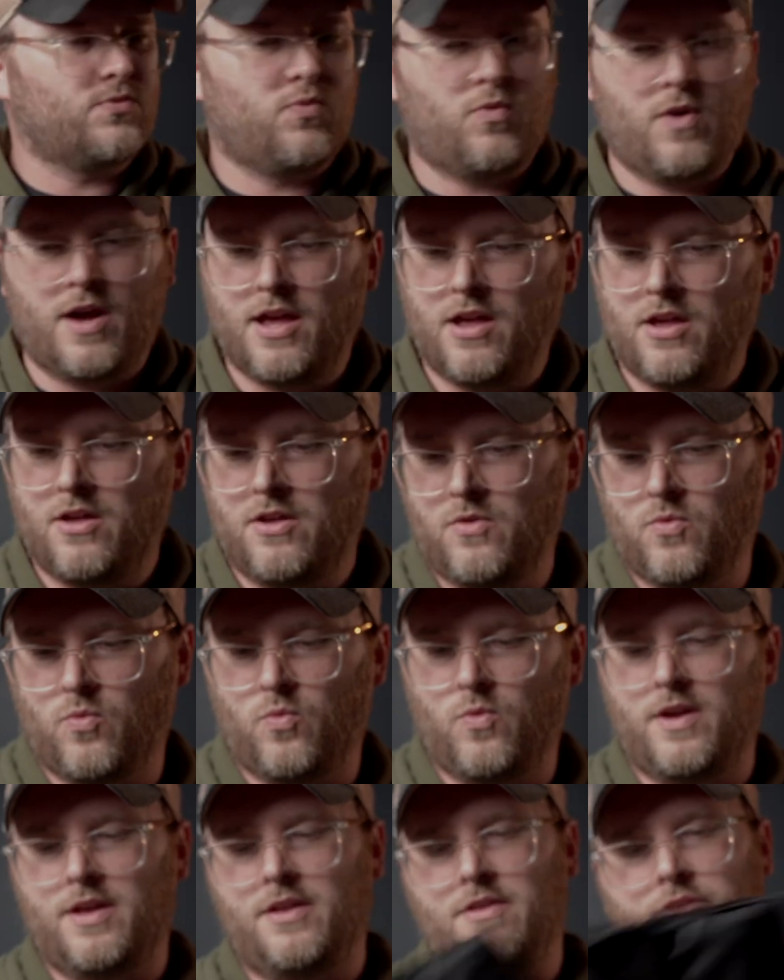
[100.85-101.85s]
well
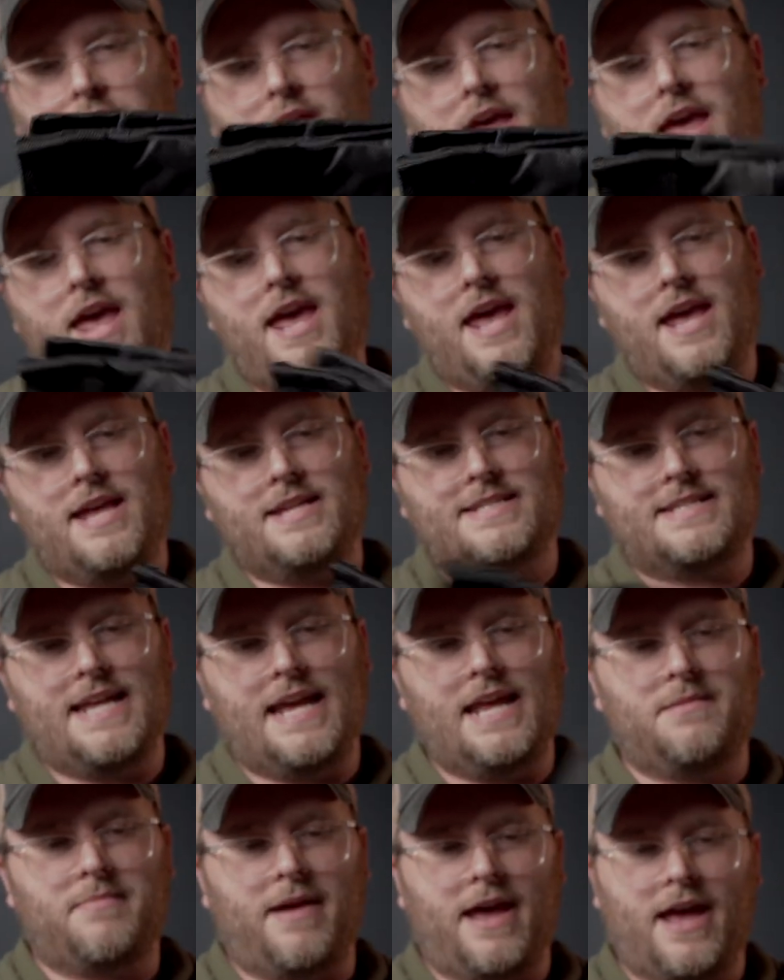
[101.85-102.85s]
with a
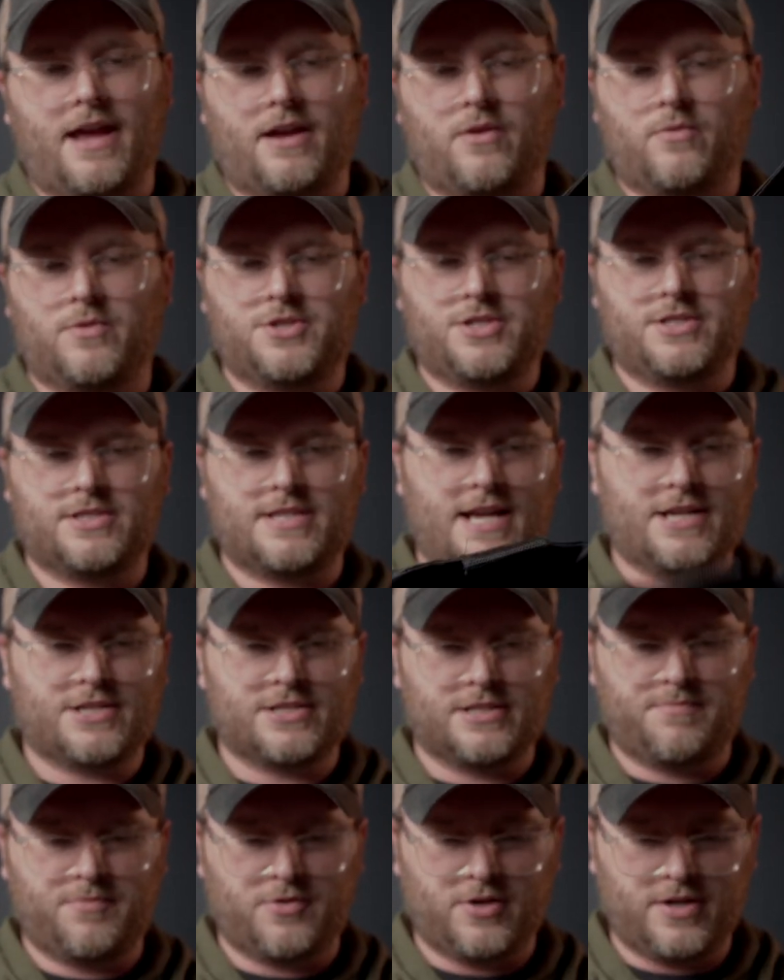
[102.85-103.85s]
sandbag, which is
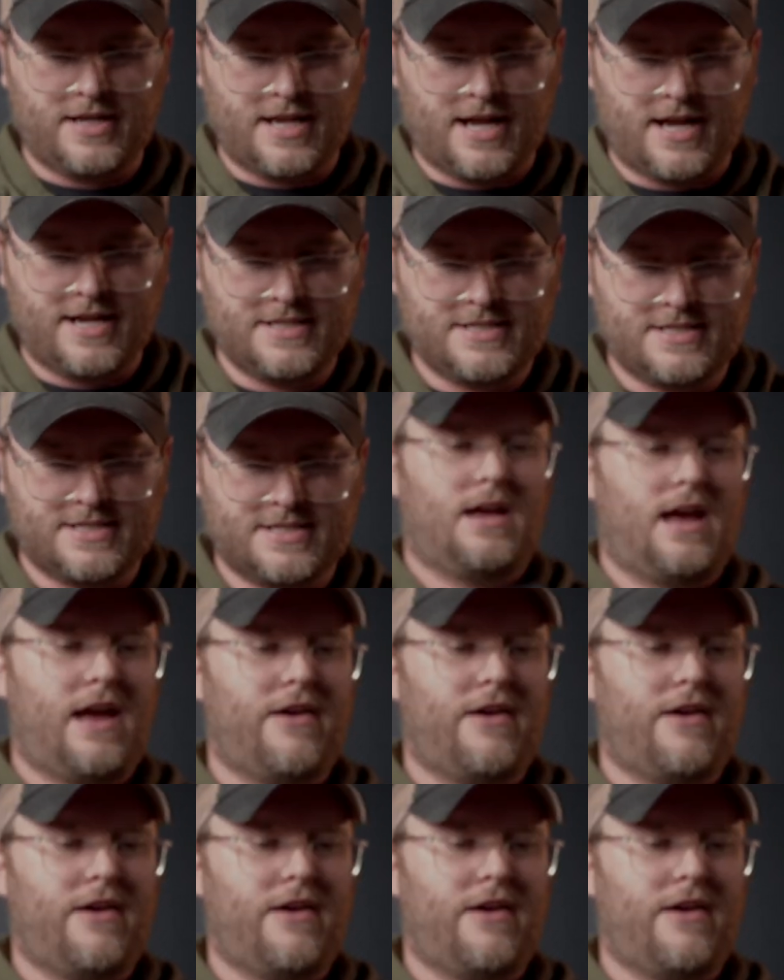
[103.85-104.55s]
actually pretty nice.